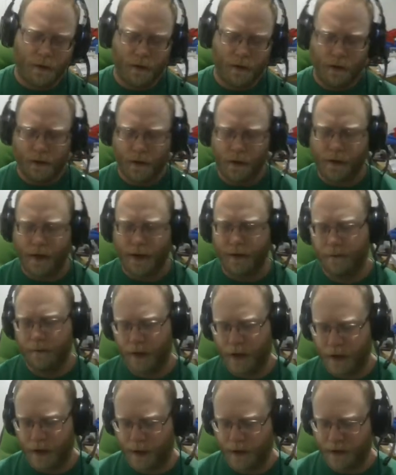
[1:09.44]
All right,
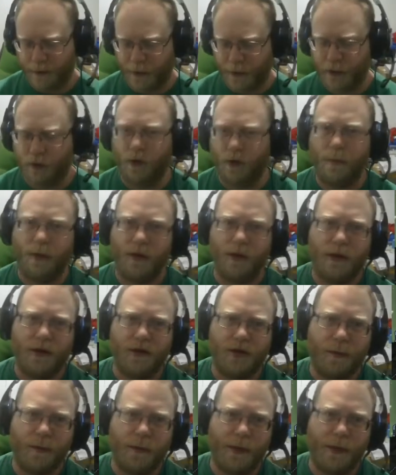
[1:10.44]
and as per normal,
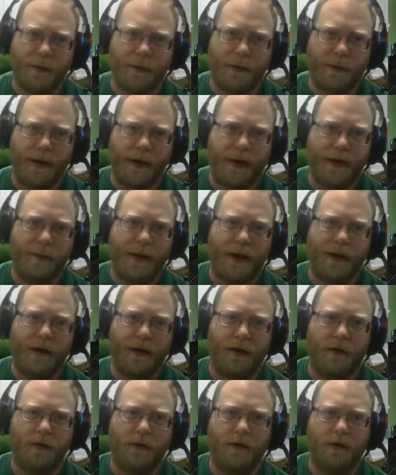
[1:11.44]
let's open up the player
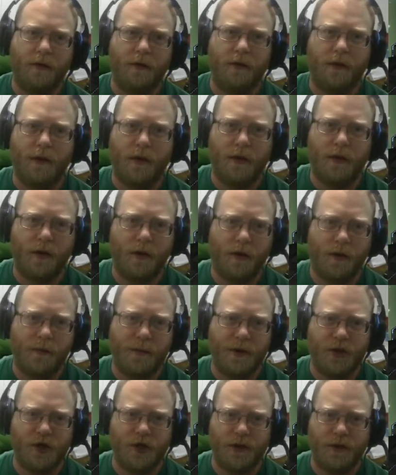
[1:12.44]
menu, go to the
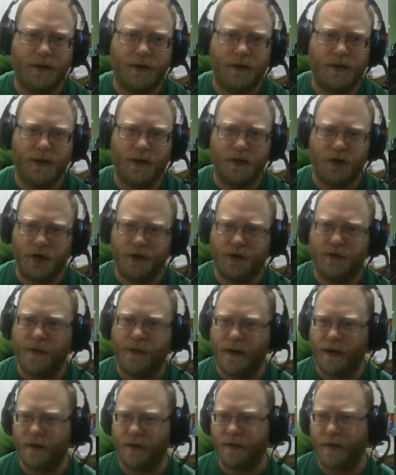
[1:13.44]
missions, and just
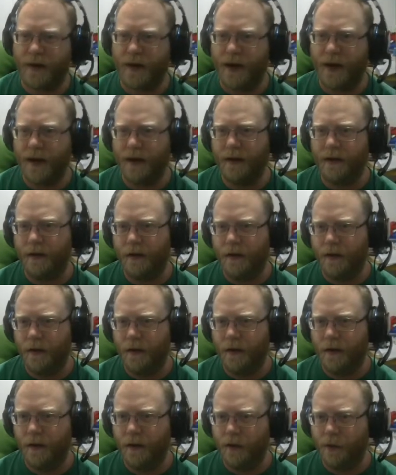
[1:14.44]
verify
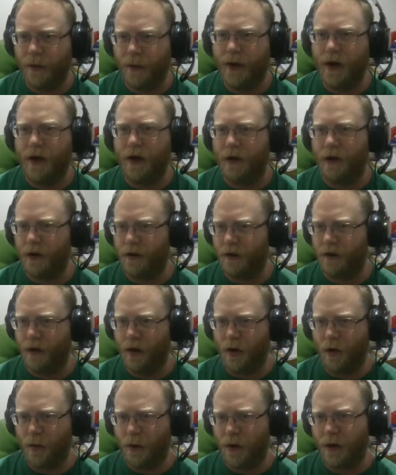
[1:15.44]
we are good to
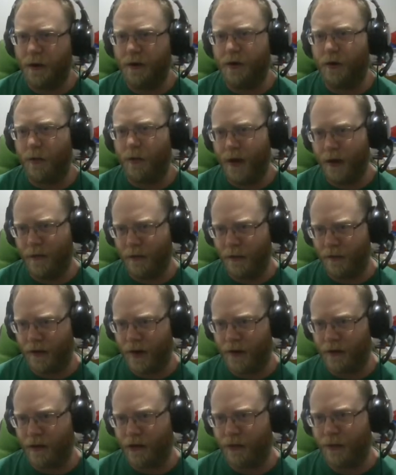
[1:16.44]
go. We're underweight. We've
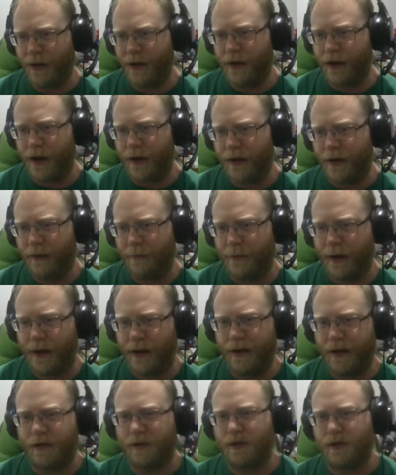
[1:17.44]
got the 3 docking
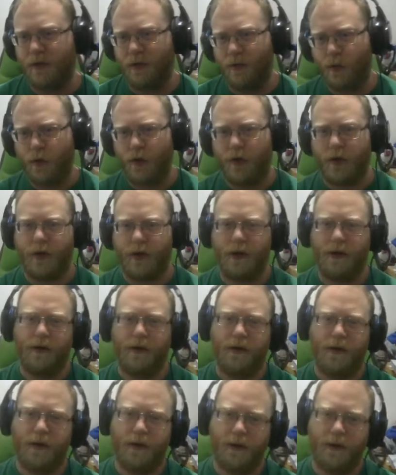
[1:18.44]
bays. We're good.